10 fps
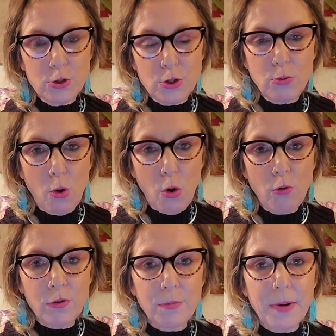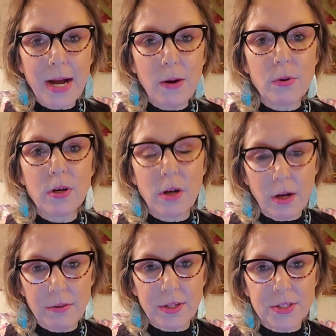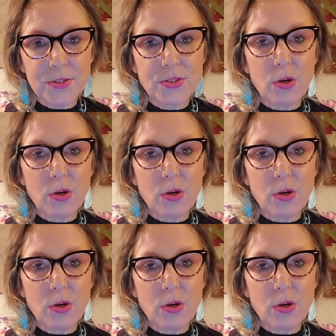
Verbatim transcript: to overpower others.